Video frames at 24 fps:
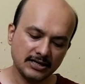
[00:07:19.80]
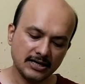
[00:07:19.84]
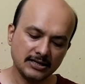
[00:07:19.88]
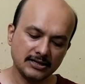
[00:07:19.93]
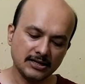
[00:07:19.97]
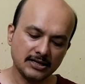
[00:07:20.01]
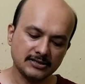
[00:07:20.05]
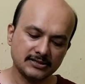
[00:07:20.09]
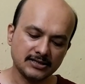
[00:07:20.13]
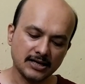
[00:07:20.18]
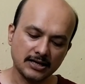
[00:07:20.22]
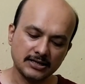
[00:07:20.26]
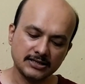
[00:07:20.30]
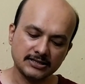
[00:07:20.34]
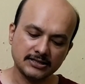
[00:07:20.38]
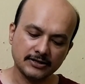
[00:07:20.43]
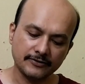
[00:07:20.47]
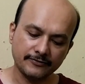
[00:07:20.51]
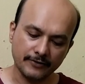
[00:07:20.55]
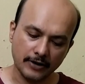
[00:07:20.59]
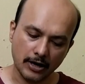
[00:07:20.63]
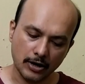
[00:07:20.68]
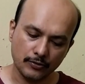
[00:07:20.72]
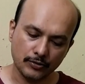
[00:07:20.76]
I think the
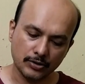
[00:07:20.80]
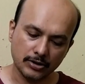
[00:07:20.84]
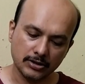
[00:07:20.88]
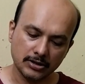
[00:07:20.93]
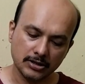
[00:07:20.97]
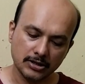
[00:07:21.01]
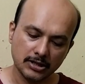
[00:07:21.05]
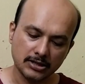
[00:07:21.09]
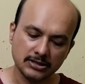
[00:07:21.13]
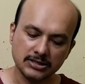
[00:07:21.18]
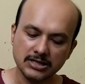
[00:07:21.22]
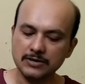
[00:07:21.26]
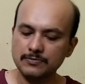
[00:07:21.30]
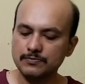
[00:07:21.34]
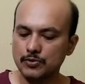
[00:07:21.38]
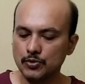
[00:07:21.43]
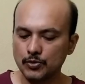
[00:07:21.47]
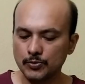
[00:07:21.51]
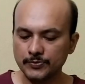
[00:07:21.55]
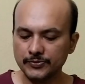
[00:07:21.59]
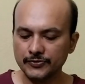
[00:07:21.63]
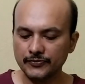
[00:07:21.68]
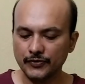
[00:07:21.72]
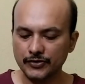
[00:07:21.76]
sun is a flower
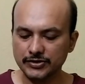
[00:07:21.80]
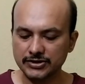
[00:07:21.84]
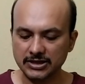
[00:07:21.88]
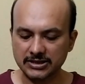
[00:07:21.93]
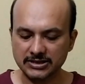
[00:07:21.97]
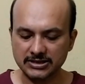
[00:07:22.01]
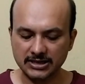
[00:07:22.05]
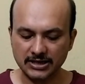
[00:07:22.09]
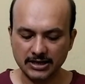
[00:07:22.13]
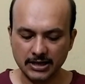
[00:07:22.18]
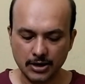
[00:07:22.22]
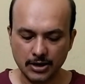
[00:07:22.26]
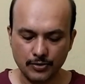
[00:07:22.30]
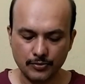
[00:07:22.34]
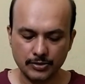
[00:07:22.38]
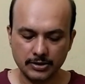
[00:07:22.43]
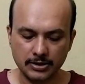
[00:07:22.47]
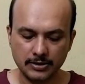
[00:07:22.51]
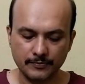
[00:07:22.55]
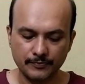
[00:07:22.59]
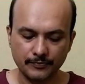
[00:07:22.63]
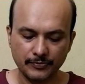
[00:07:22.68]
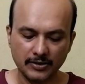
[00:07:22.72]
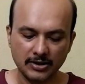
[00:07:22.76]
that blooms for just
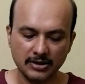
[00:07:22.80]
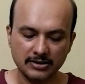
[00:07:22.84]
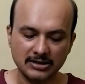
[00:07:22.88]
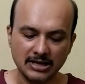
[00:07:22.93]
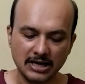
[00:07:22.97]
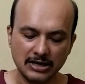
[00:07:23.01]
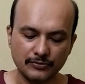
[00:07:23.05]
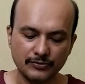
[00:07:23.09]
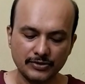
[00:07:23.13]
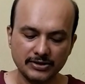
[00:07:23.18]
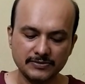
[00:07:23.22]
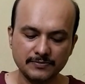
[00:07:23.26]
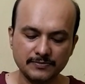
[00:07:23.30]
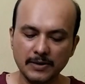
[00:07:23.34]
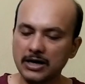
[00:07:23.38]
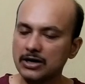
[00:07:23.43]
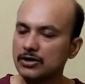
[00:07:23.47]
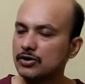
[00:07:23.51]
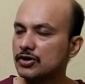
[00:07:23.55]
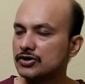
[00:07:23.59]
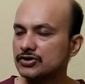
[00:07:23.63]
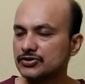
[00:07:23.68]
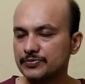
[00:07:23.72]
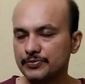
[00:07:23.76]
an hour. That
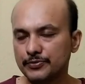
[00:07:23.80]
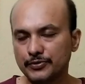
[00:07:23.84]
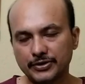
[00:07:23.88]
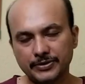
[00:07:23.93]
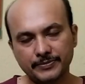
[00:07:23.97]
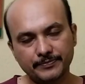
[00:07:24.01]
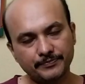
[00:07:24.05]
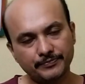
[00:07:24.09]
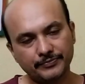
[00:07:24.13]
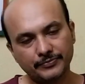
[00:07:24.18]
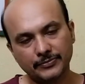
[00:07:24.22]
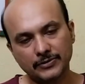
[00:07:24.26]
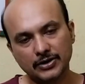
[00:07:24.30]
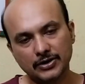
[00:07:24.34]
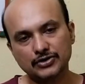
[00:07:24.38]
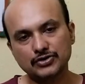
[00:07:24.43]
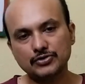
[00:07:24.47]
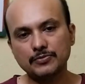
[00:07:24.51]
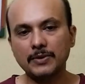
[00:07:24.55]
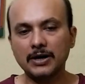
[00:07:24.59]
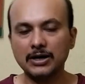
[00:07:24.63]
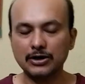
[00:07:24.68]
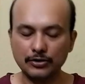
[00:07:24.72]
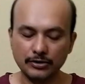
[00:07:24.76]
was Margot's poem.
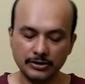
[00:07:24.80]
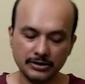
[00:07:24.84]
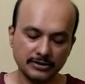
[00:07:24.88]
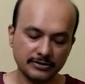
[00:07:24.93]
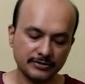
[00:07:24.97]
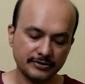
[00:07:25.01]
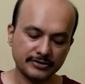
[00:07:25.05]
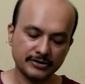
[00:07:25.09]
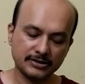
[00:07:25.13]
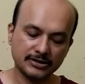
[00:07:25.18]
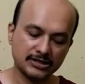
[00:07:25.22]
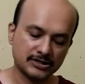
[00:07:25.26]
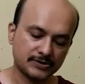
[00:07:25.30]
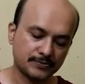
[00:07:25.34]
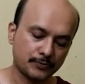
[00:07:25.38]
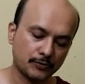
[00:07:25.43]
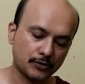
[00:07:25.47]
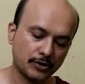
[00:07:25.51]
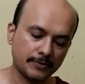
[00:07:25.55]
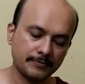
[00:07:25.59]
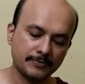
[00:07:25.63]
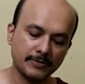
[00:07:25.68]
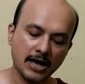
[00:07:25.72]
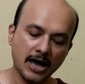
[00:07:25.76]
So Margot had
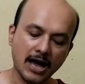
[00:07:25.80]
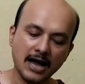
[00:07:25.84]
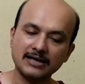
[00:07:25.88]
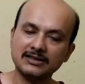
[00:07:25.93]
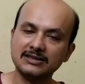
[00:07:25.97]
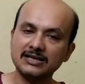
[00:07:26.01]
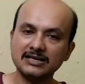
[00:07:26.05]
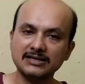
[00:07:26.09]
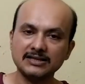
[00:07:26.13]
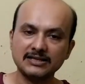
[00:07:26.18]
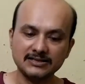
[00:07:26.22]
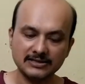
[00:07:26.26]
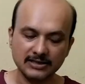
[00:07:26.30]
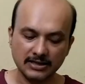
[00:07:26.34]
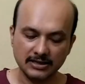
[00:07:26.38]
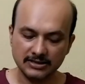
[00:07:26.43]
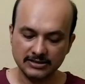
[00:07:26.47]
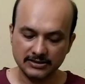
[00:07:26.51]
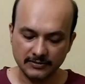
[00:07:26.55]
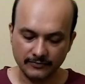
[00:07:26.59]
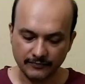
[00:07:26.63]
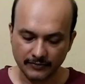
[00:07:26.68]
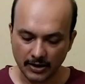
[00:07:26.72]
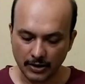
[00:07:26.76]
written this poem. I think
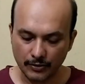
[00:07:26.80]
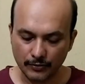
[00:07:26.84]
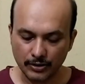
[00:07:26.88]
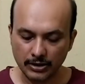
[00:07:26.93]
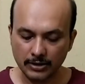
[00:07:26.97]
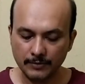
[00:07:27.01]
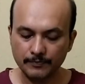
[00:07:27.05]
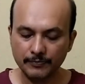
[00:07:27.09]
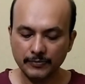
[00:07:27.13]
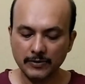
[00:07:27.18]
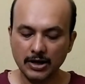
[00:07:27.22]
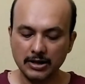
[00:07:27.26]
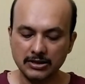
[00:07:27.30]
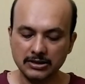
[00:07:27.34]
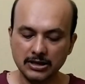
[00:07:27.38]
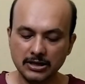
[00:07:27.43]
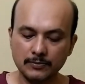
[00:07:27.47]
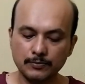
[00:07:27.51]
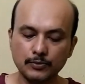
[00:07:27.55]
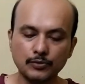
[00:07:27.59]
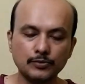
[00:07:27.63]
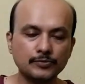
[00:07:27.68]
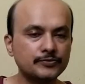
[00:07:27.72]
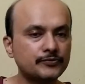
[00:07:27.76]
the sun is a
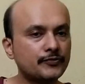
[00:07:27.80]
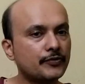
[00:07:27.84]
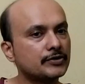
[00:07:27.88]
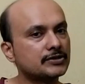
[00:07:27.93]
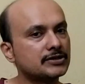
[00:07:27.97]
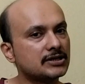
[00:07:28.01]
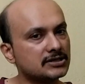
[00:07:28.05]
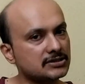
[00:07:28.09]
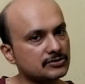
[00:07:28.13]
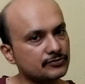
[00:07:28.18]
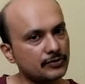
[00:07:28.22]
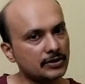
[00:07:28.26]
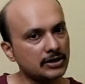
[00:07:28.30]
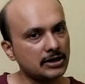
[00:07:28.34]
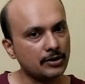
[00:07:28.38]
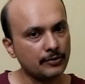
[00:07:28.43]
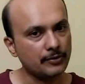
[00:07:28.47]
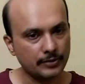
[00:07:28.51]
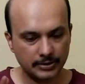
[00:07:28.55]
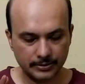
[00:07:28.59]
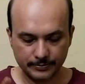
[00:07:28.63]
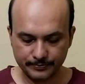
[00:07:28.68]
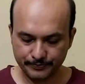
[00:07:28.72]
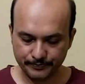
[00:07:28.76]
flower that blooms for
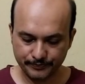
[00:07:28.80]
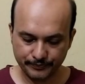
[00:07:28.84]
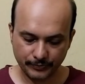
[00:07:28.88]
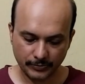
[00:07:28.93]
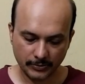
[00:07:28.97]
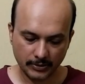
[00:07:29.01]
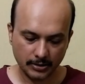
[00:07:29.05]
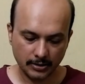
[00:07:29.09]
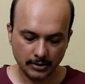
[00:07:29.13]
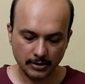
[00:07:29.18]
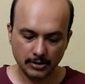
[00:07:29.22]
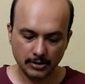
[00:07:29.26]
just 1 hour.